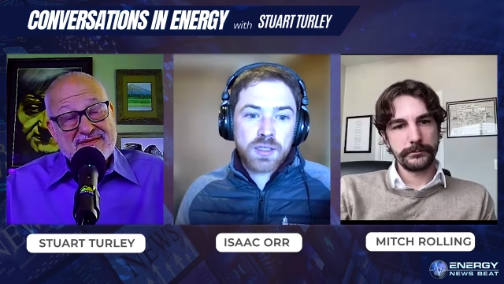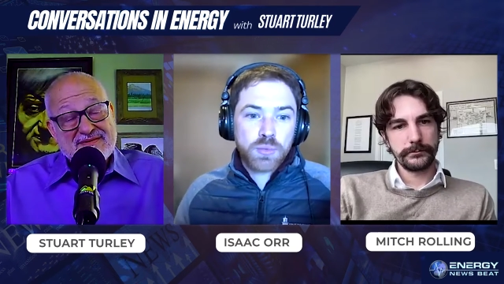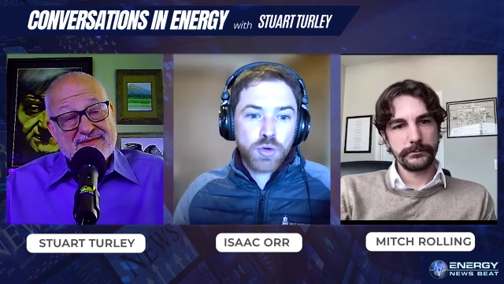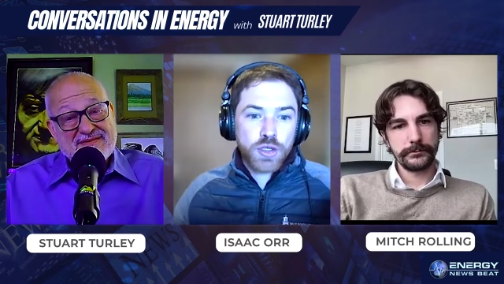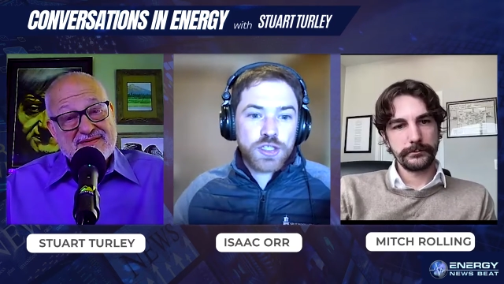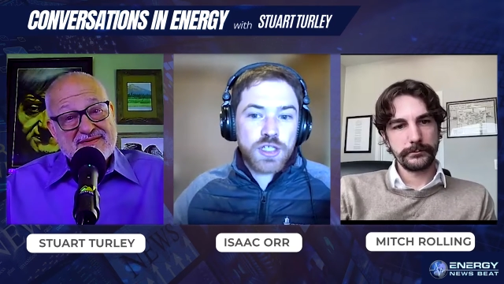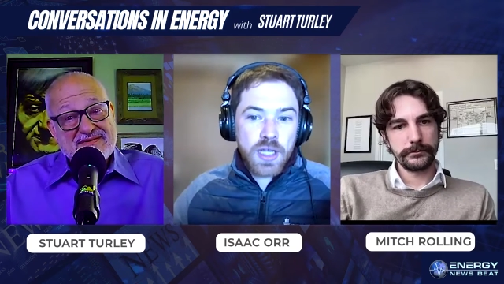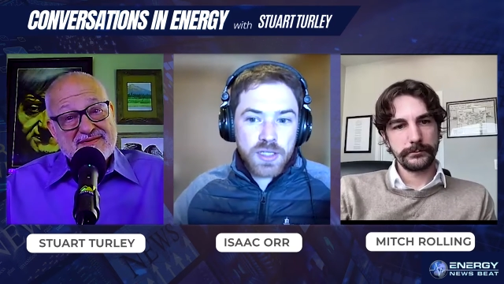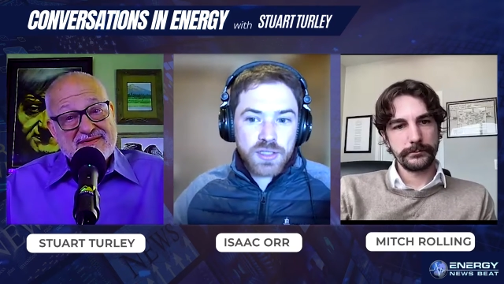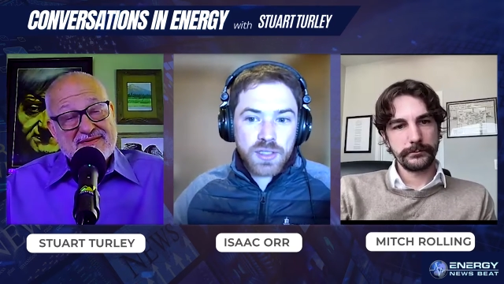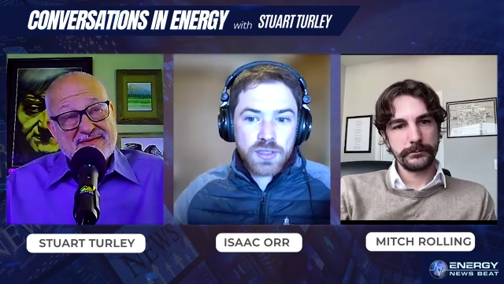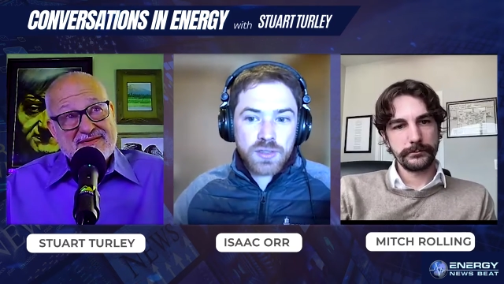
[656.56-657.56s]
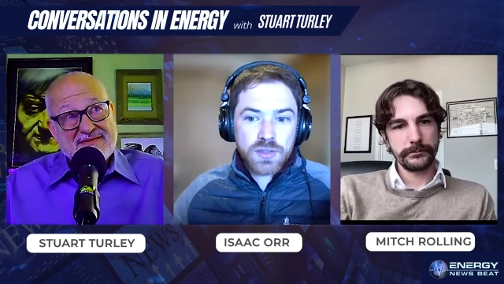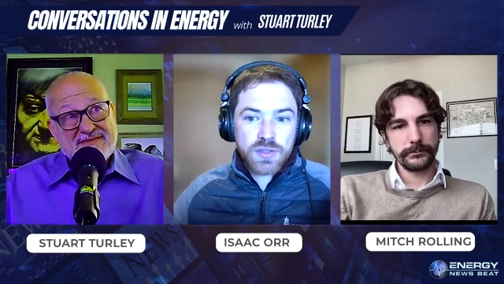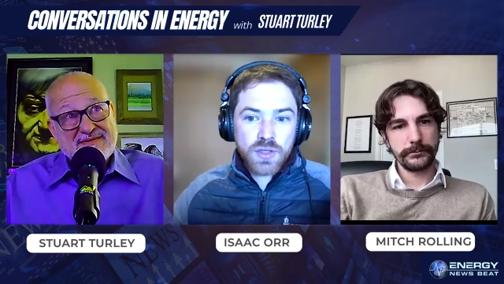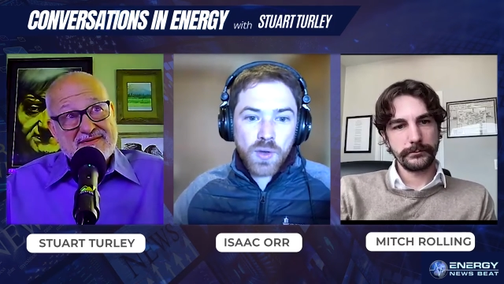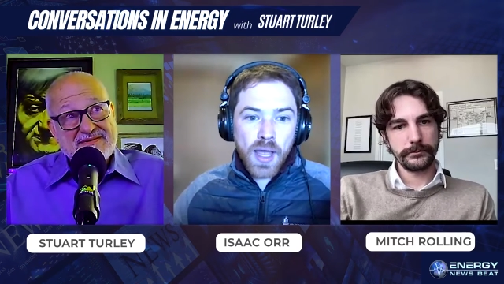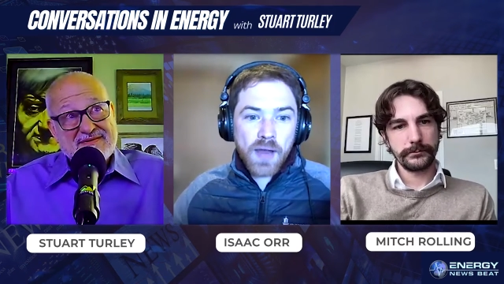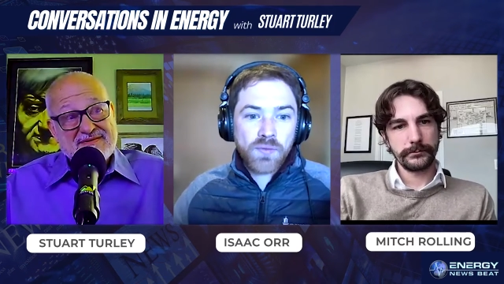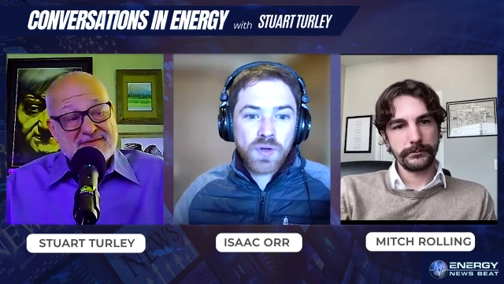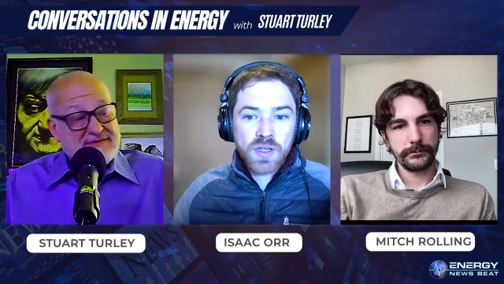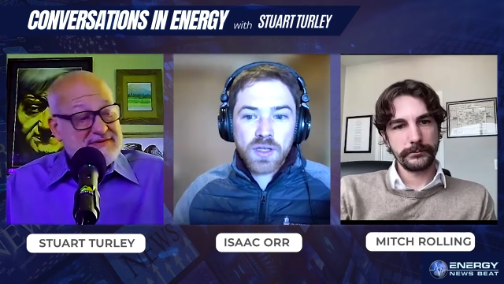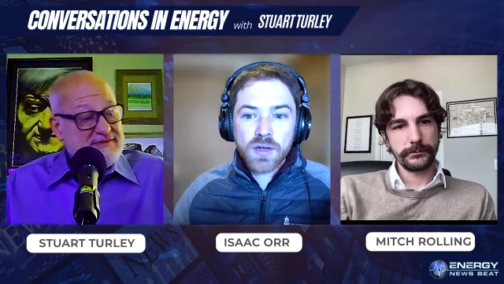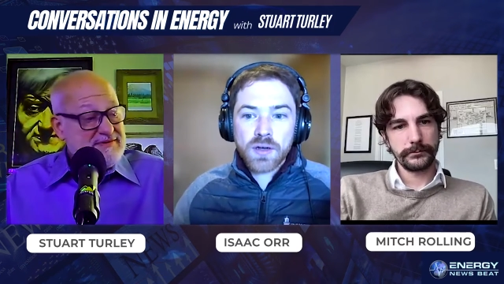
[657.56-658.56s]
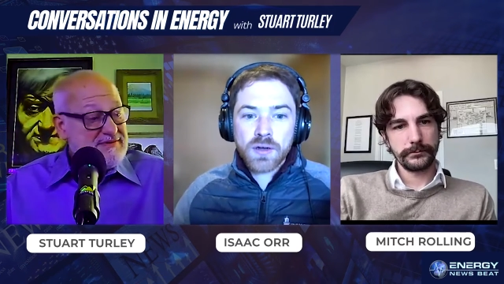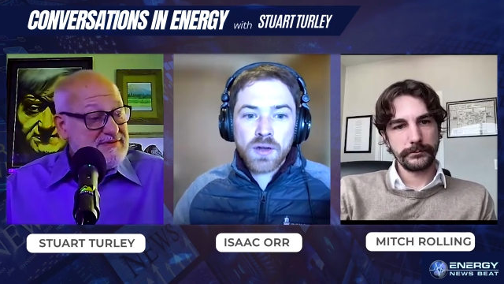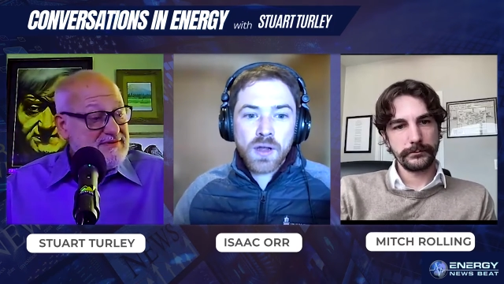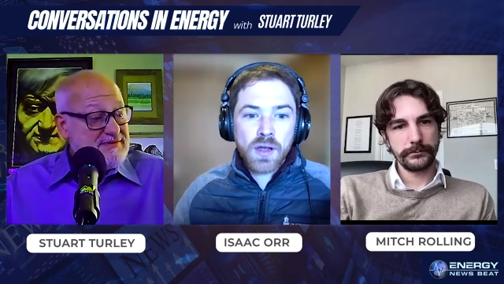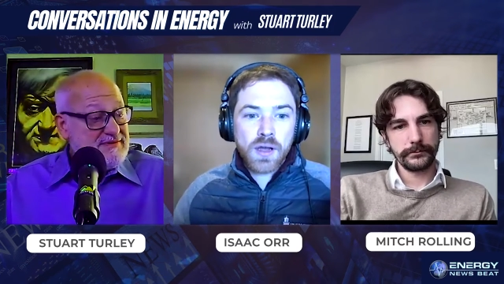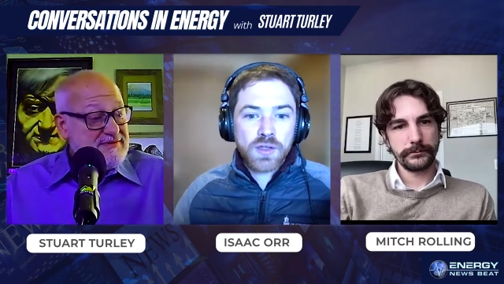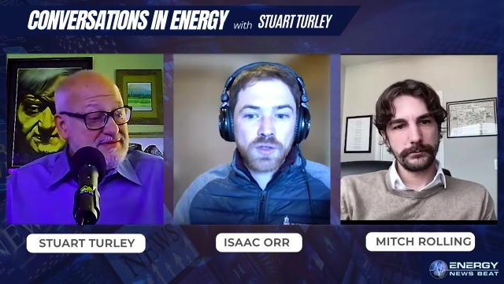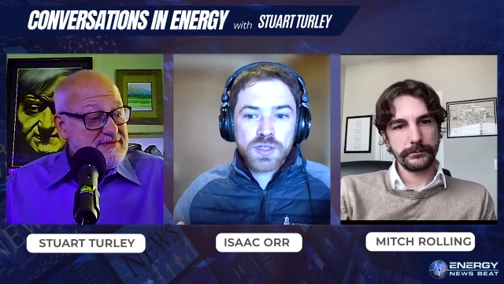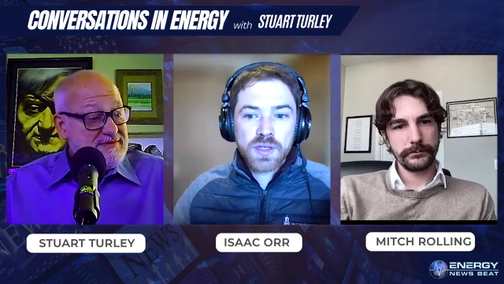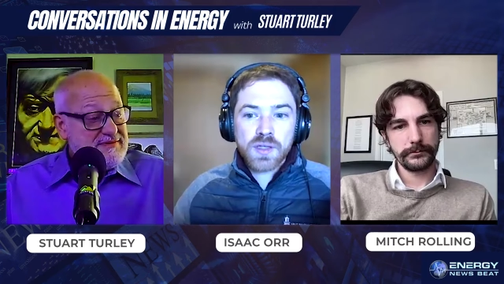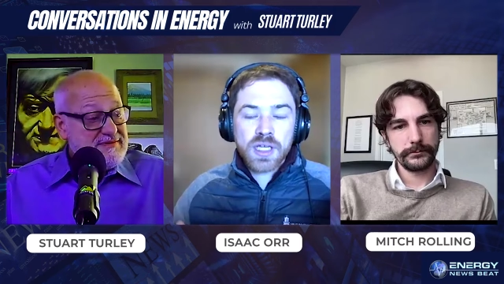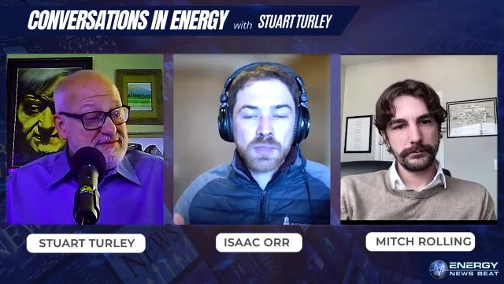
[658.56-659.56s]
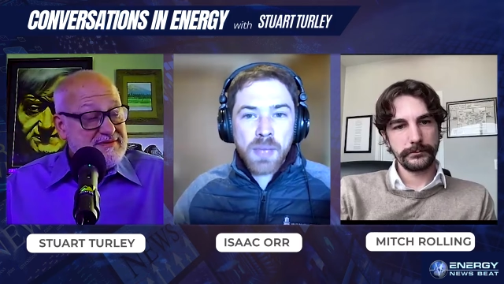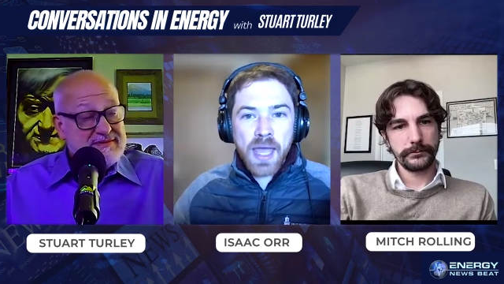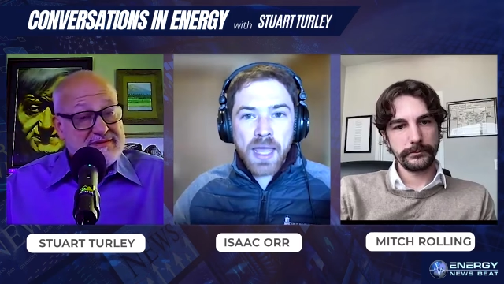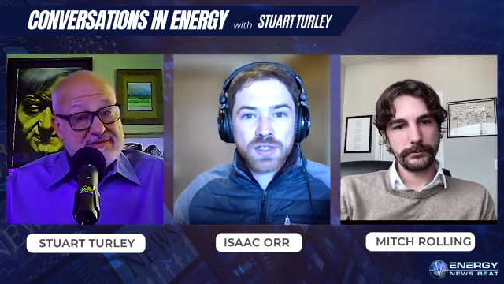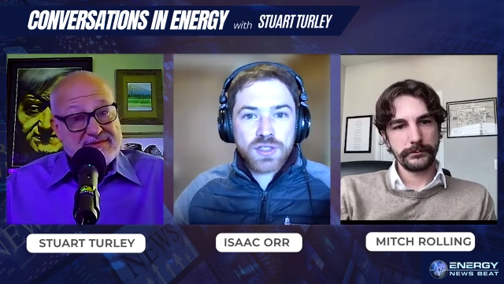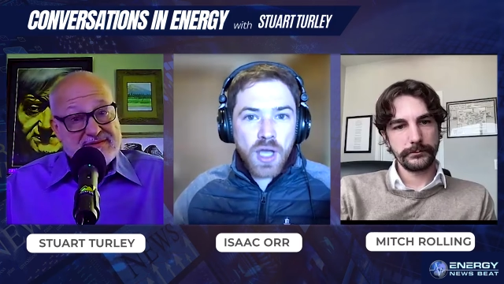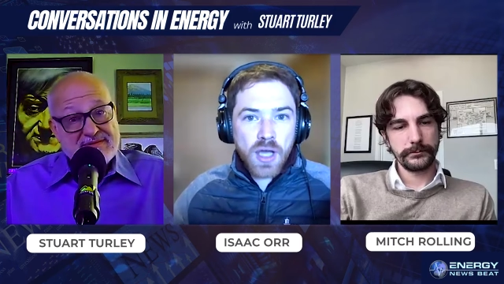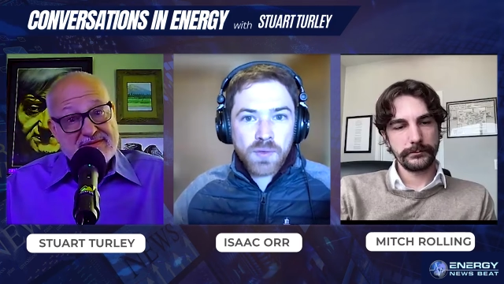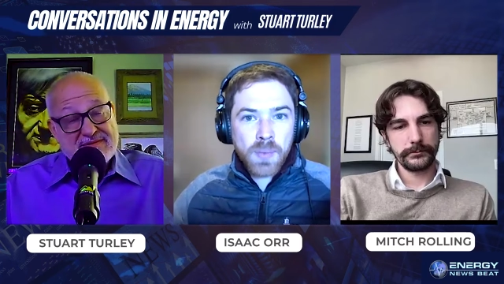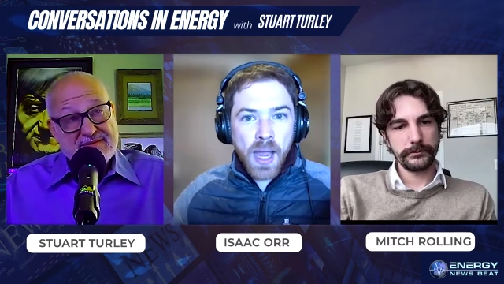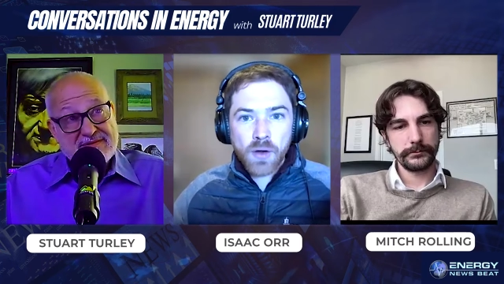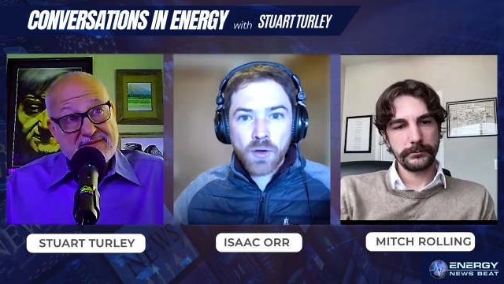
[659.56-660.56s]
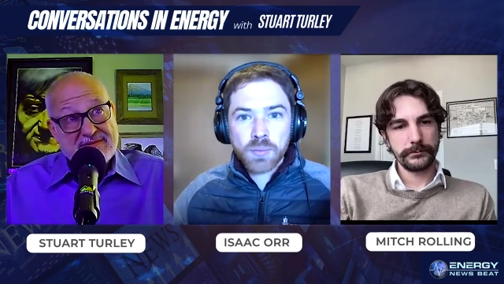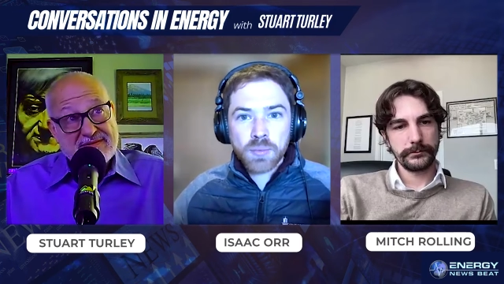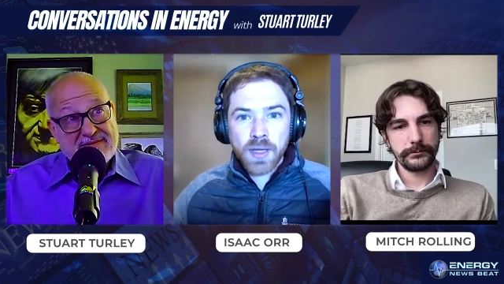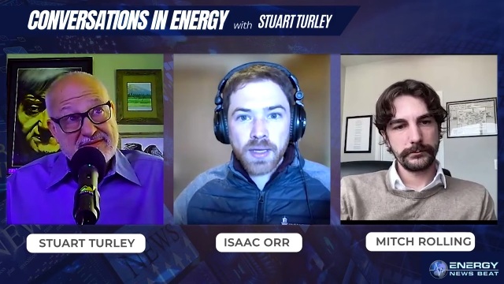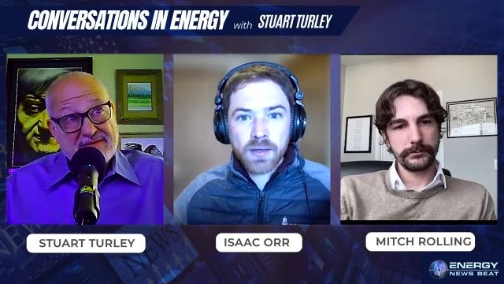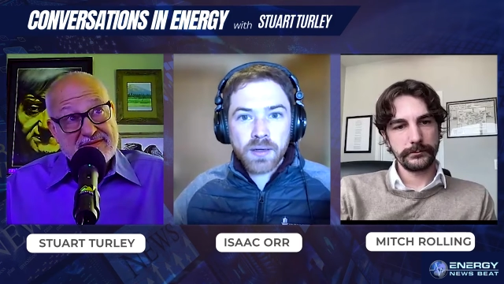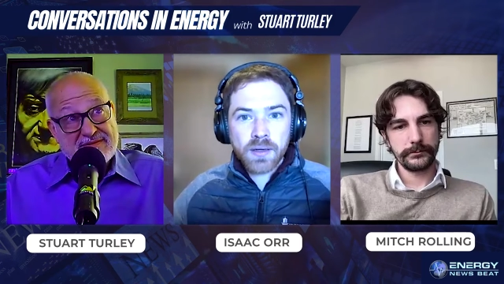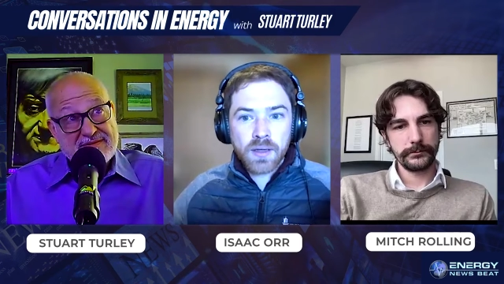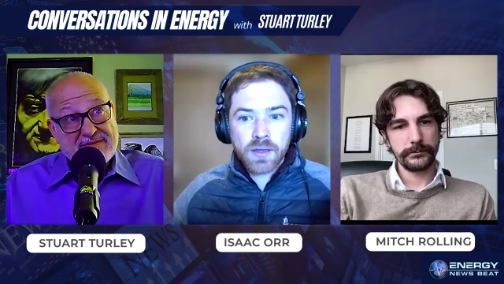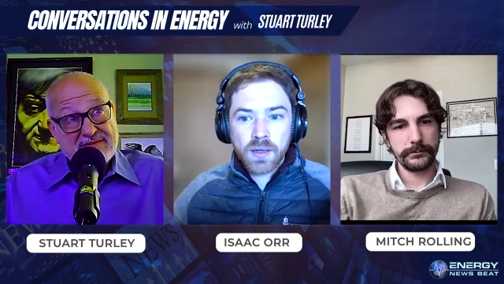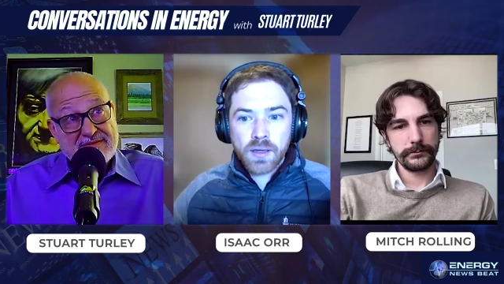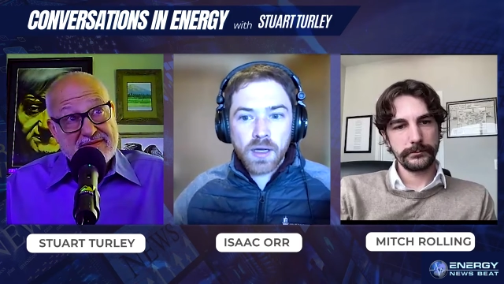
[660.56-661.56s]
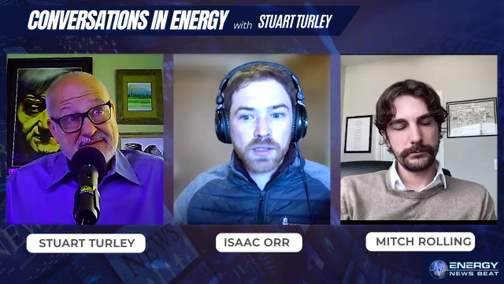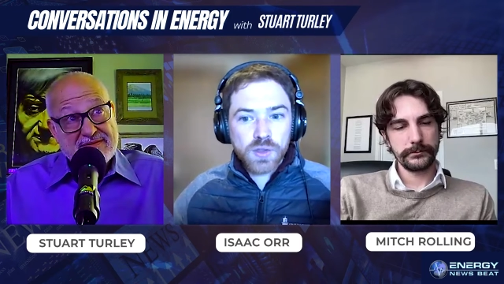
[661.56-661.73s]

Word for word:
Speaker 1: depreciation. So every year, a utility pays off a power plant uh, a